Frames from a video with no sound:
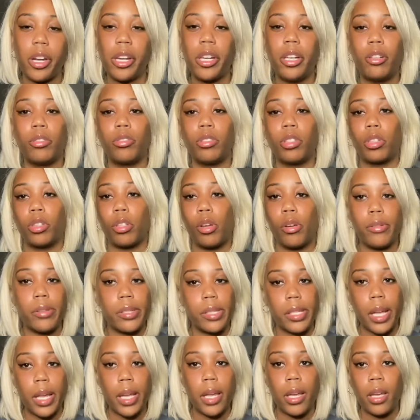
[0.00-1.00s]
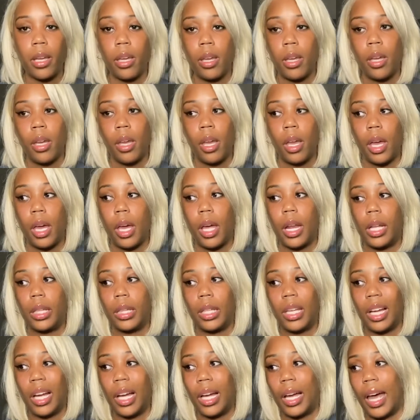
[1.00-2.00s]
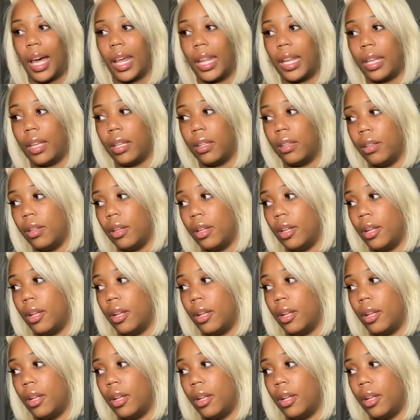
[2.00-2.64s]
on a Thursday, and I think I got it